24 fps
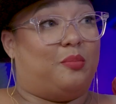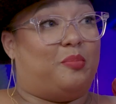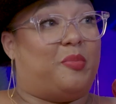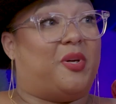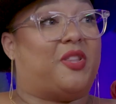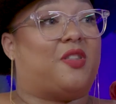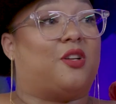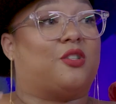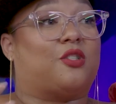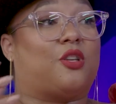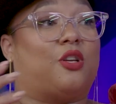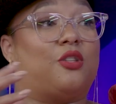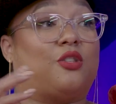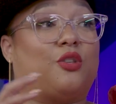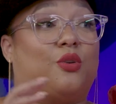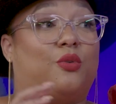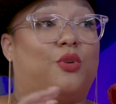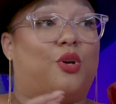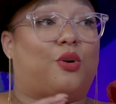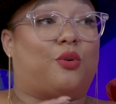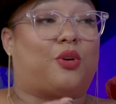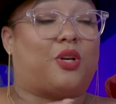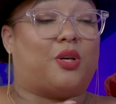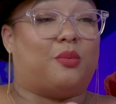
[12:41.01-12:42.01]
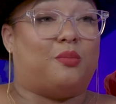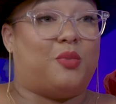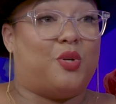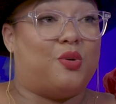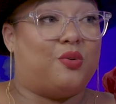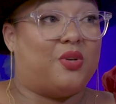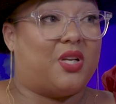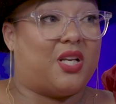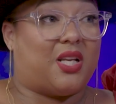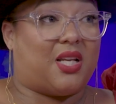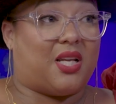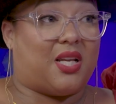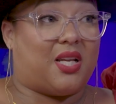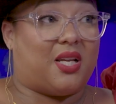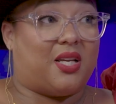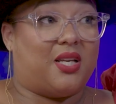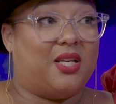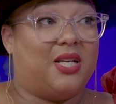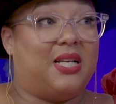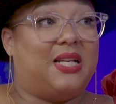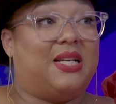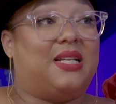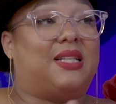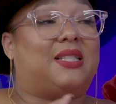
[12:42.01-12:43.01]
But there's also no
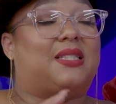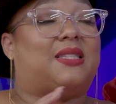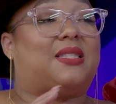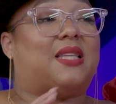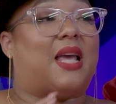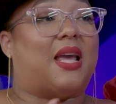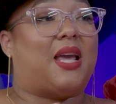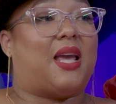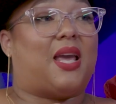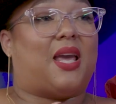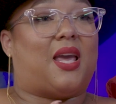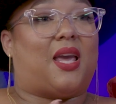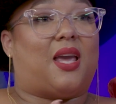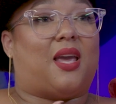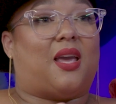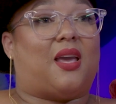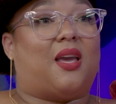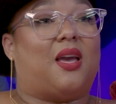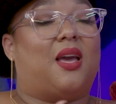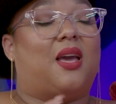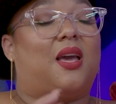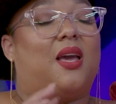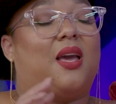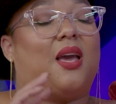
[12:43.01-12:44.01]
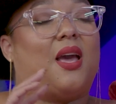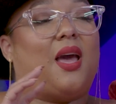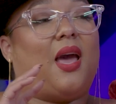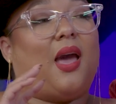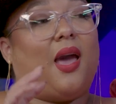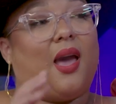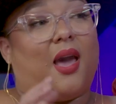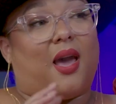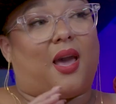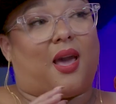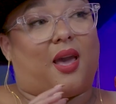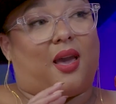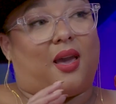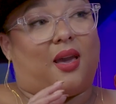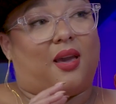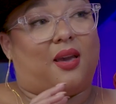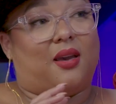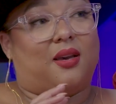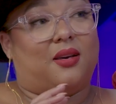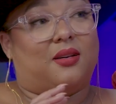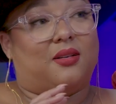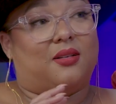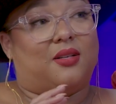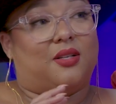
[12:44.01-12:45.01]
community saying,
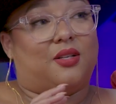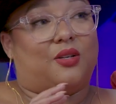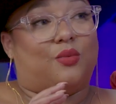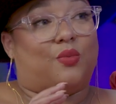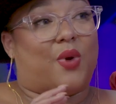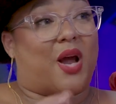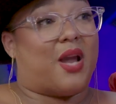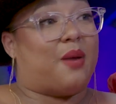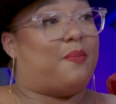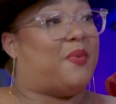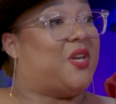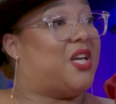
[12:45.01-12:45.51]
"Hey," right?